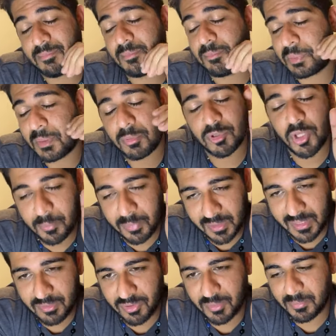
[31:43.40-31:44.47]
people don't
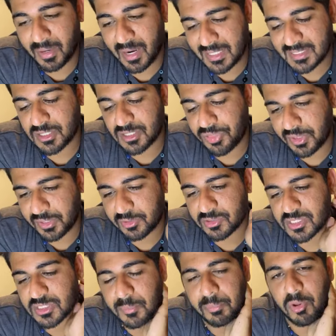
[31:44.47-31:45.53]
believe it, but I still think there's
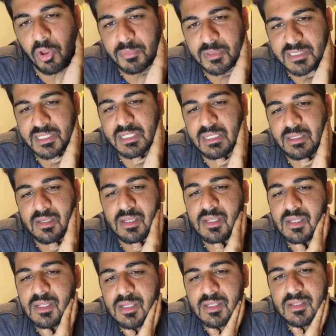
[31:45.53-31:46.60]
a diplomacy
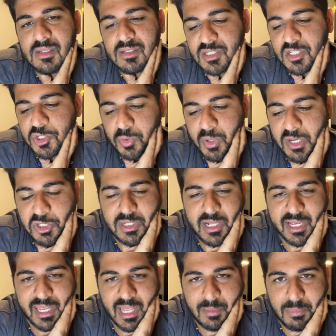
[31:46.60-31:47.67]
situation
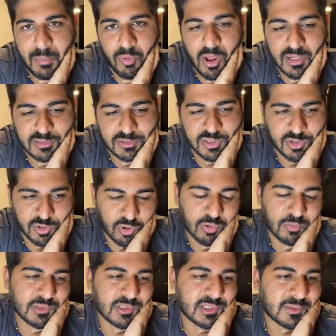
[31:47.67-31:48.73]
that can be brought to
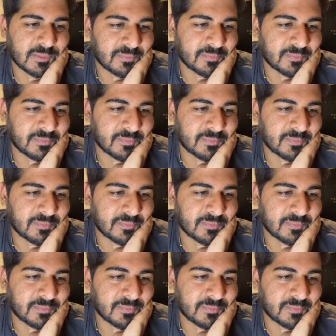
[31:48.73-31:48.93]
terms.